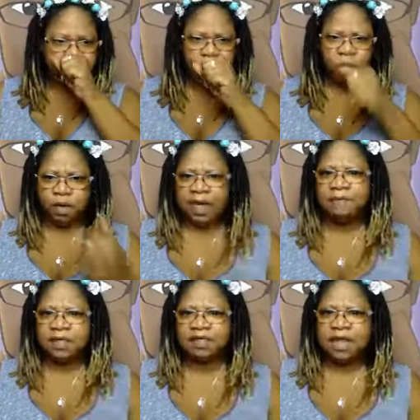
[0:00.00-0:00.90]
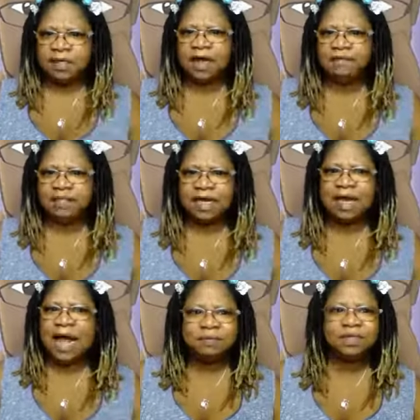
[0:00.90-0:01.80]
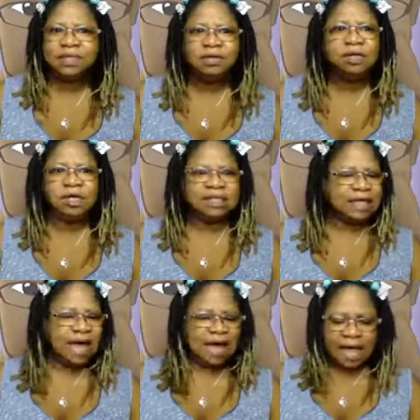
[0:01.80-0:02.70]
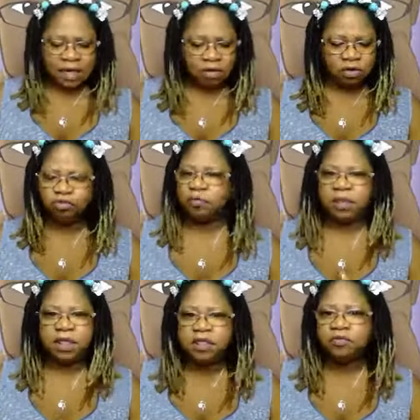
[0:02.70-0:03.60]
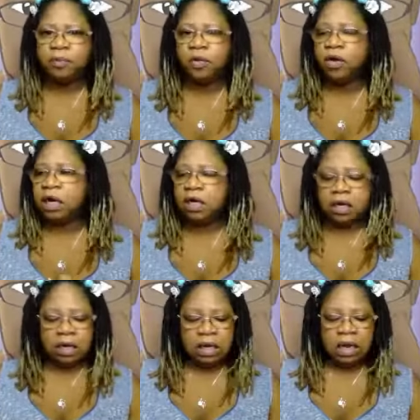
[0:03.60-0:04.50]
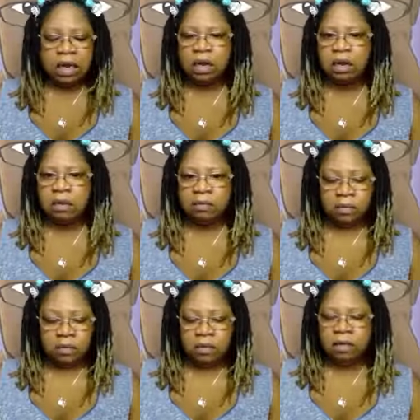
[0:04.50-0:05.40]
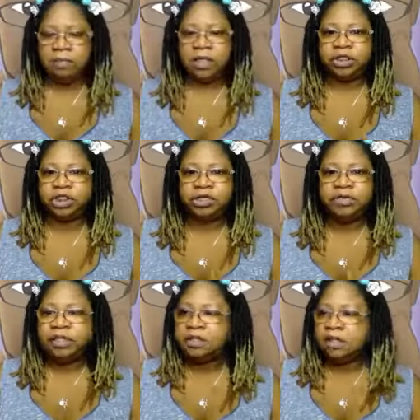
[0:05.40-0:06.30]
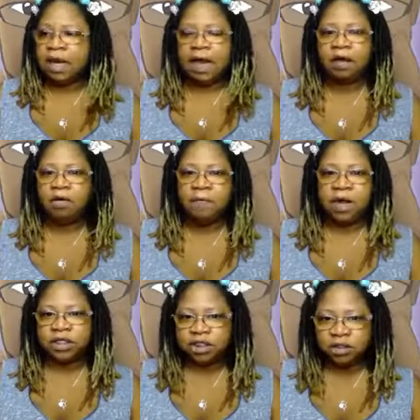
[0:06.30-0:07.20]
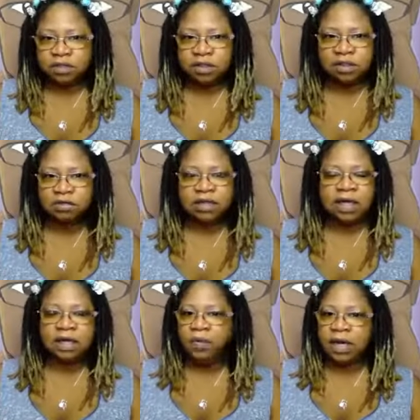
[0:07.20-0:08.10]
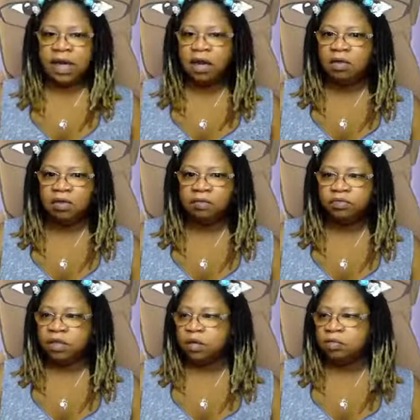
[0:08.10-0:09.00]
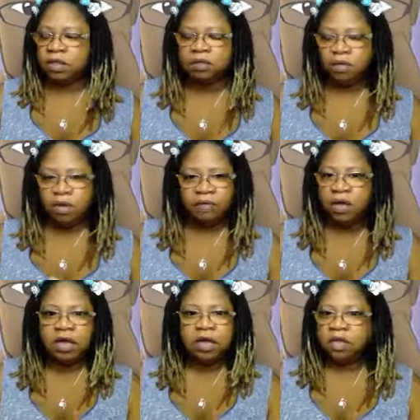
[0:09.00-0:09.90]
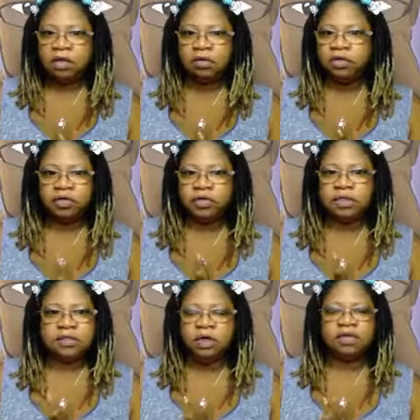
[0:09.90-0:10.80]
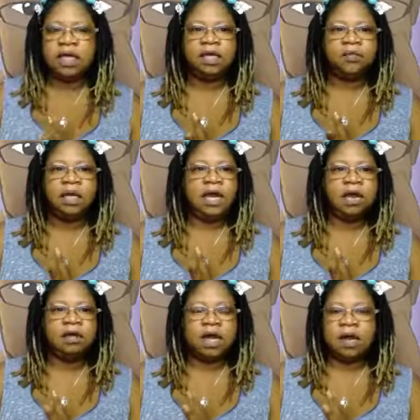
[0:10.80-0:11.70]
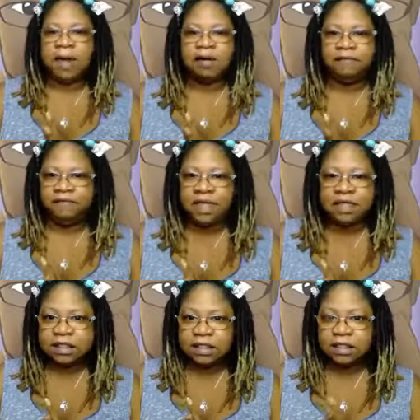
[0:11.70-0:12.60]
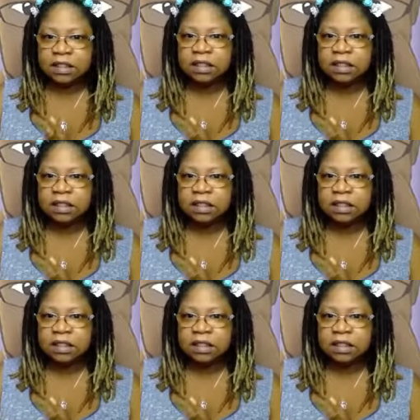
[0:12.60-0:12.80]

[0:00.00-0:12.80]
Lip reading: Will I be devastated? Absolutely, because now I got to go through a police report. Um, My insurance, I got to call my insurance, and no telling when they going, with the Cora, no telling when they going to come out and fix it.